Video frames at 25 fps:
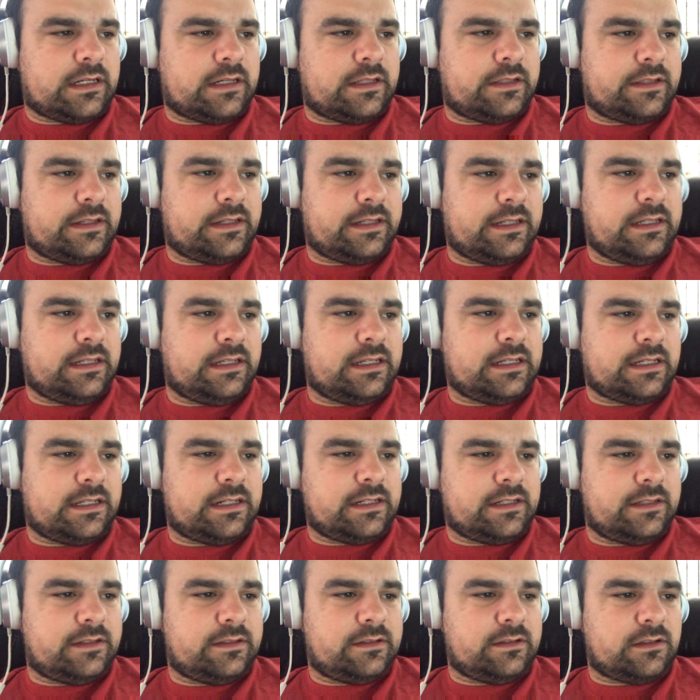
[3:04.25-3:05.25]
they kind
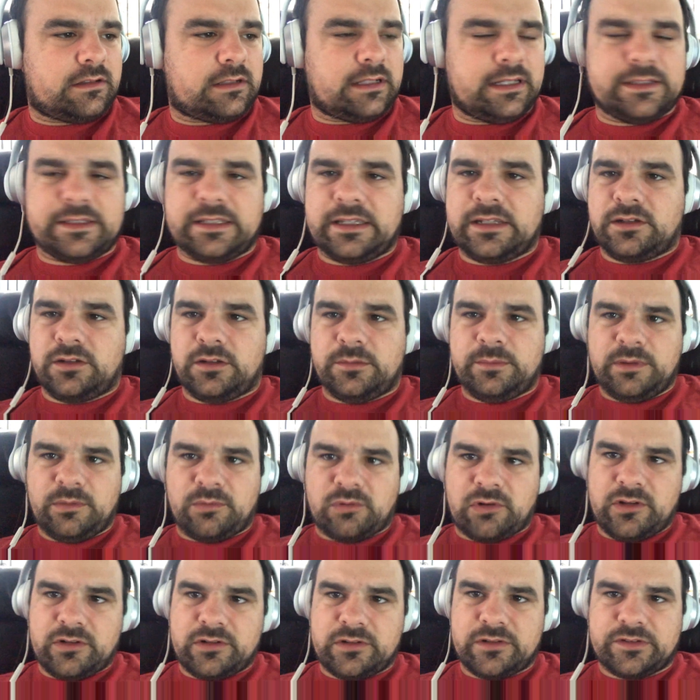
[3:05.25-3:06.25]
of look like they could be
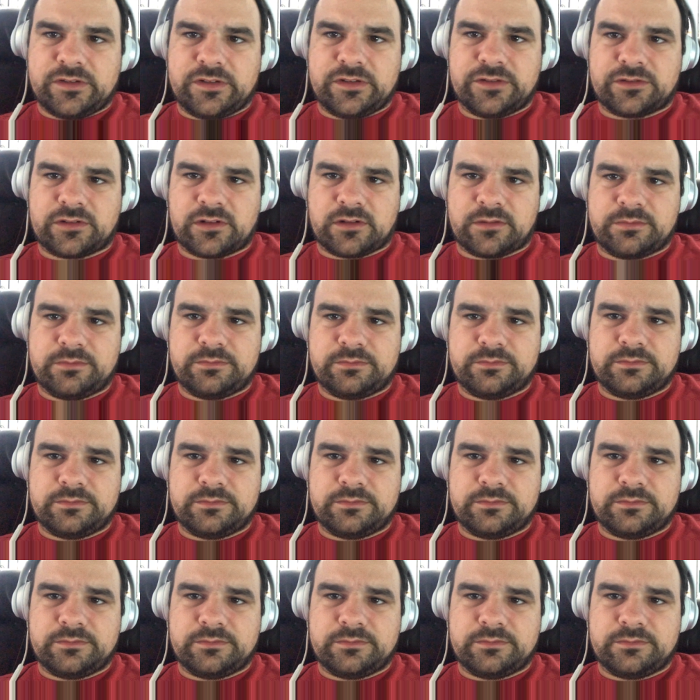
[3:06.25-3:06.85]
brother and sister.